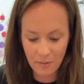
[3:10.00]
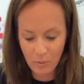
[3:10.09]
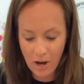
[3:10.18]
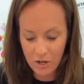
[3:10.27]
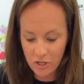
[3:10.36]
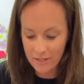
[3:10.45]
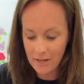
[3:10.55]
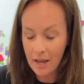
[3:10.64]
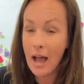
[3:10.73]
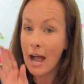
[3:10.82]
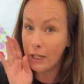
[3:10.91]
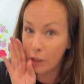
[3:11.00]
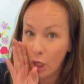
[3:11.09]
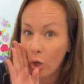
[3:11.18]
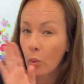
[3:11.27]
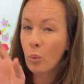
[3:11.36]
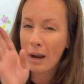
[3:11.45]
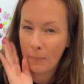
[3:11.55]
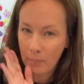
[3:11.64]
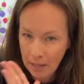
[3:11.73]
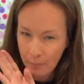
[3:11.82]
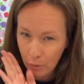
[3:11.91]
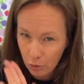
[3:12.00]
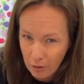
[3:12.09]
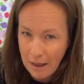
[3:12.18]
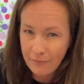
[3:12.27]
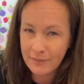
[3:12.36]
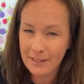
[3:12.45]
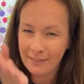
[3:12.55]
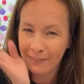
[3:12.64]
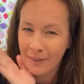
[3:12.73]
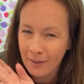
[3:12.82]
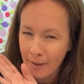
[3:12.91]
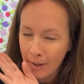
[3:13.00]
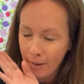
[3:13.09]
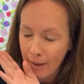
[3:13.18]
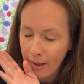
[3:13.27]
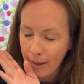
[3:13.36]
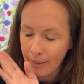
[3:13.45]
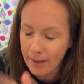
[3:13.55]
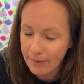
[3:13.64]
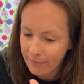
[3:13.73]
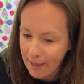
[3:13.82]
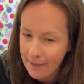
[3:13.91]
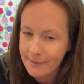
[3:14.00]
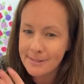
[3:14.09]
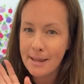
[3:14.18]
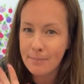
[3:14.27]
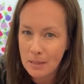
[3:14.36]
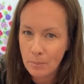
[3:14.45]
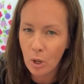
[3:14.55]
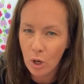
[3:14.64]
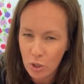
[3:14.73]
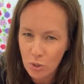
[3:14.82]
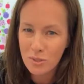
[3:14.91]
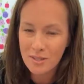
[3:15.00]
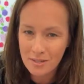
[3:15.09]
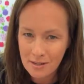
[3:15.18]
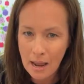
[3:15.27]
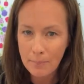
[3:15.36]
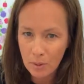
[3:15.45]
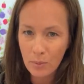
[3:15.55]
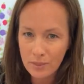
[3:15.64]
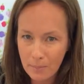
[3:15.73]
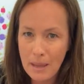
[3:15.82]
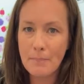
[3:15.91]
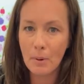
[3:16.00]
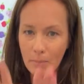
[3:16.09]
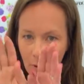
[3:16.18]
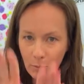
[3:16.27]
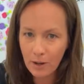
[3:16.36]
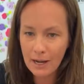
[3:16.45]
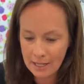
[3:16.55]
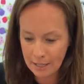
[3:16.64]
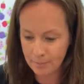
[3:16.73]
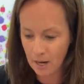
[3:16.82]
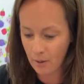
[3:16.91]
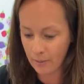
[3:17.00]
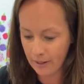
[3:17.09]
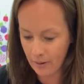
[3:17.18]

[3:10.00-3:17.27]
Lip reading: the project. I know we're at a paper crafting event and people are used to stopping with the paper, but we're going to keep going.